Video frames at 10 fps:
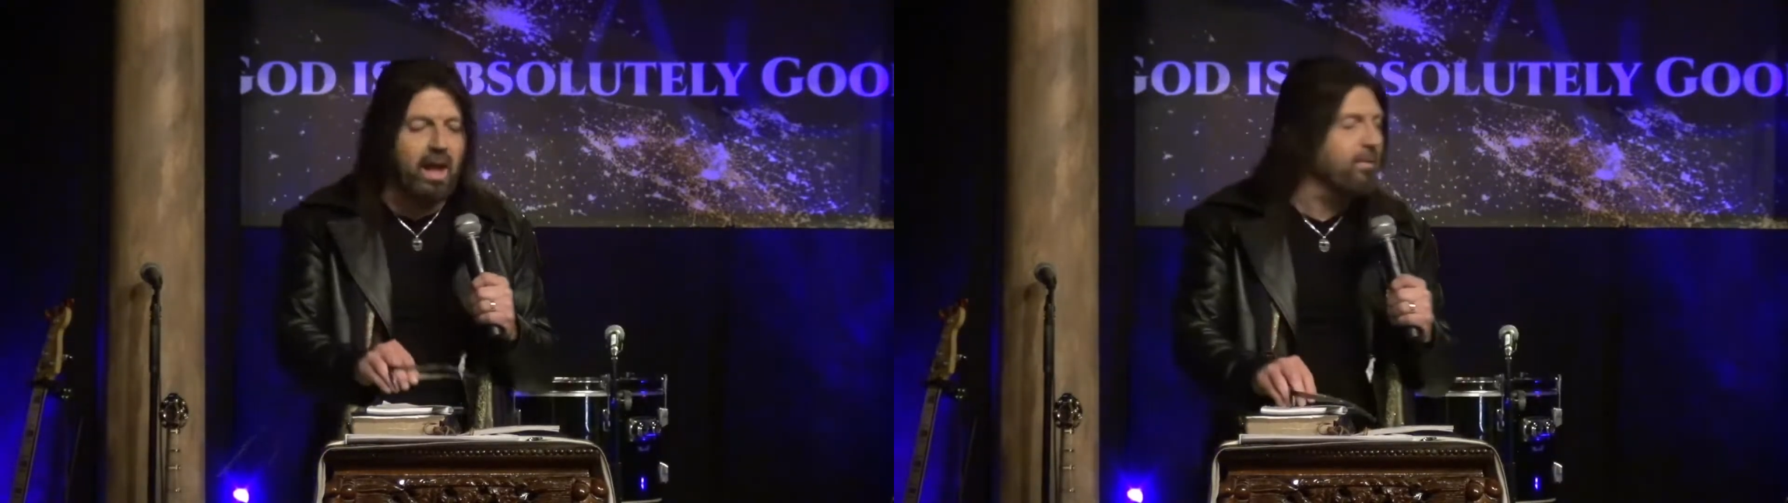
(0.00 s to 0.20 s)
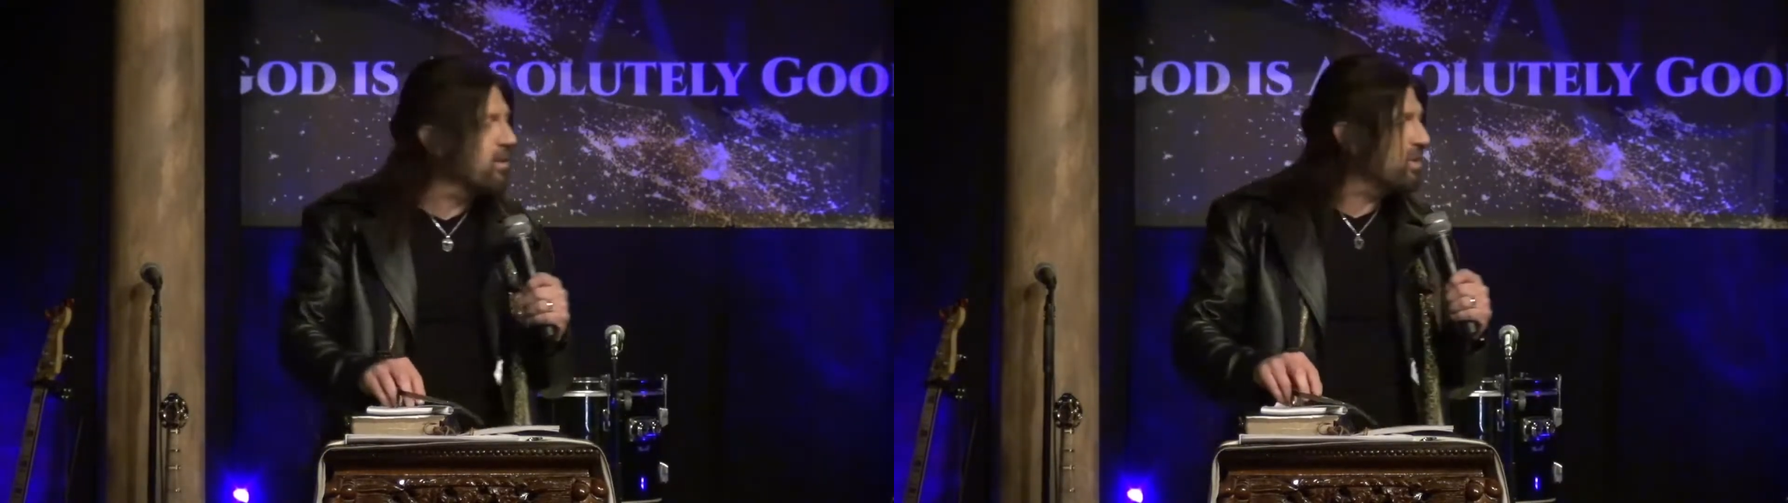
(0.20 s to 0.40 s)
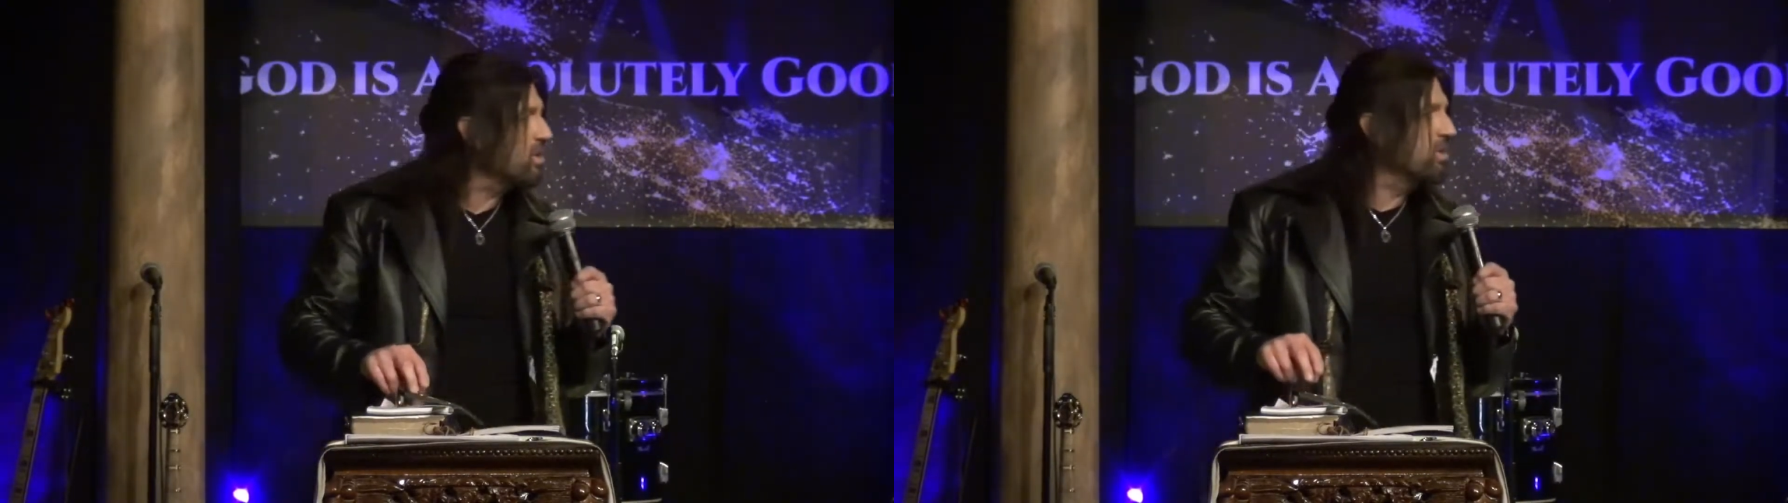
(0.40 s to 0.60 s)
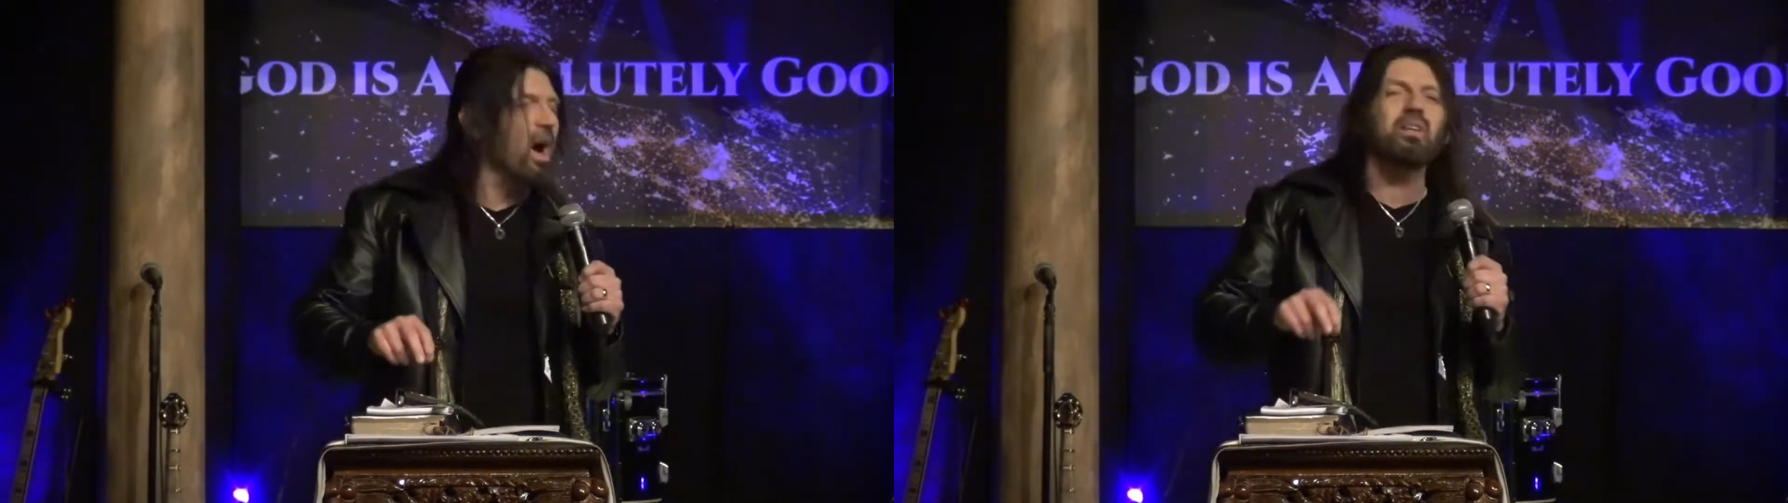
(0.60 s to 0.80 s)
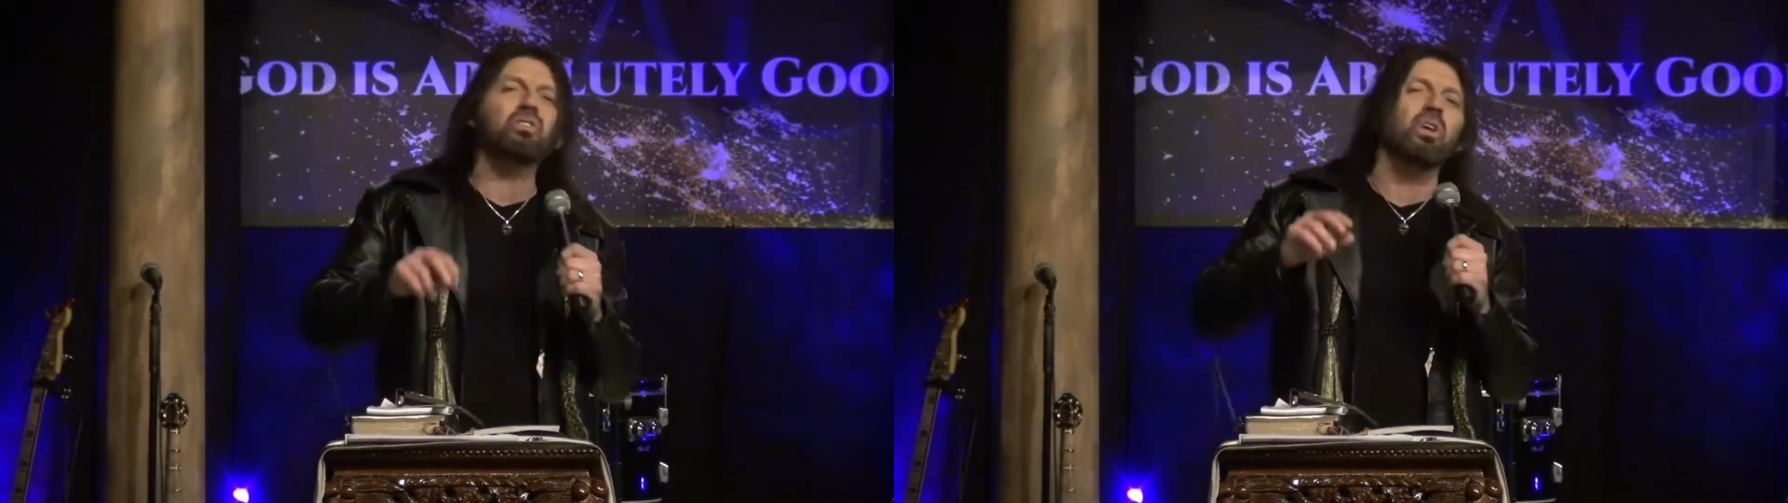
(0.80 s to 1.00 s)
This is
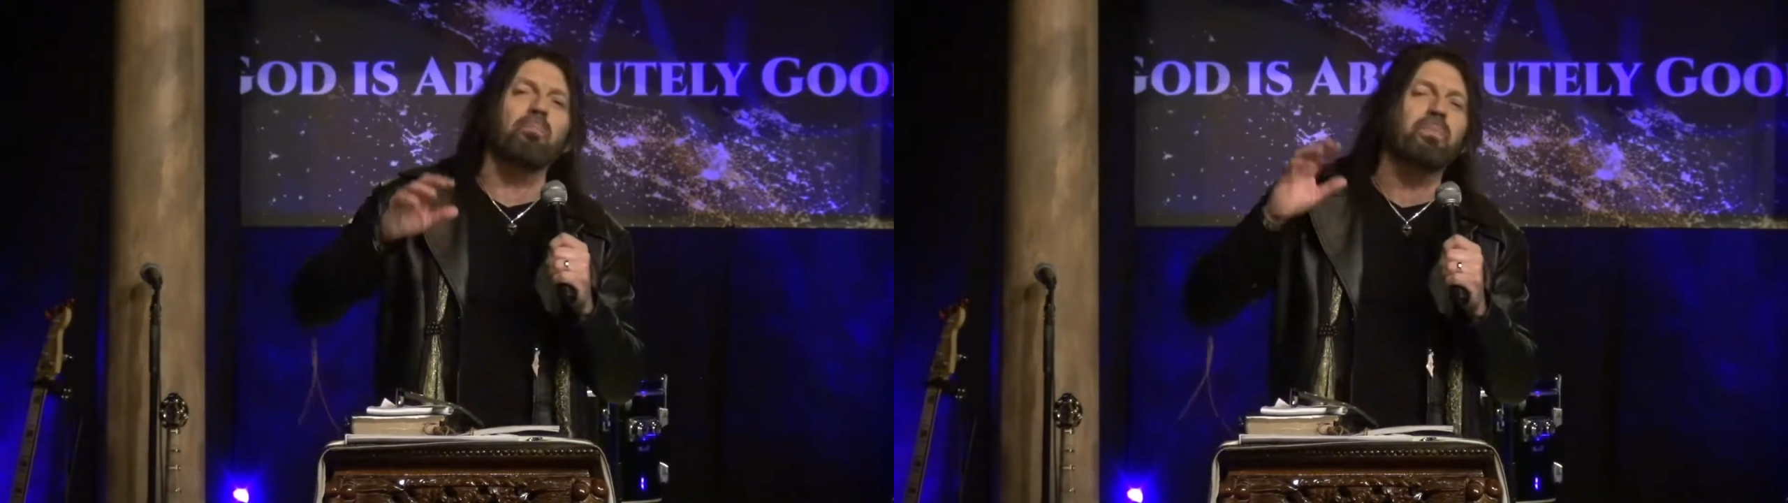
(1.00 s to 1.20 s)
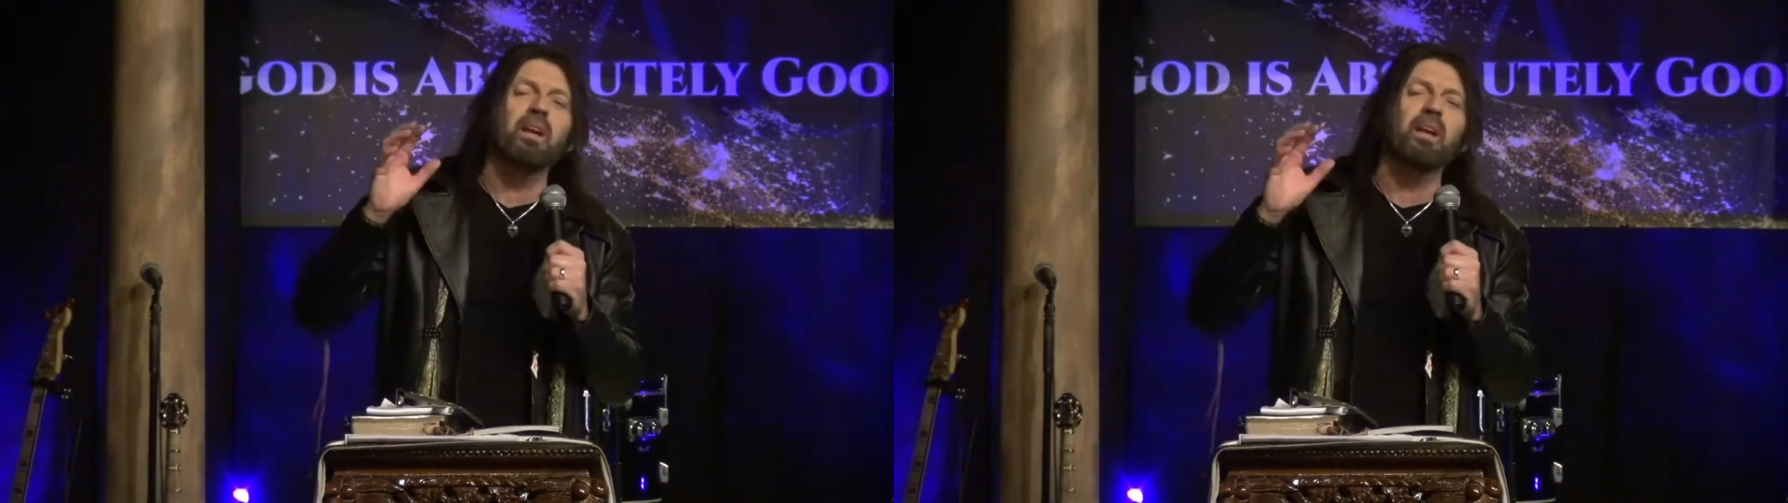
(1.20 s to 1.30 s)
not something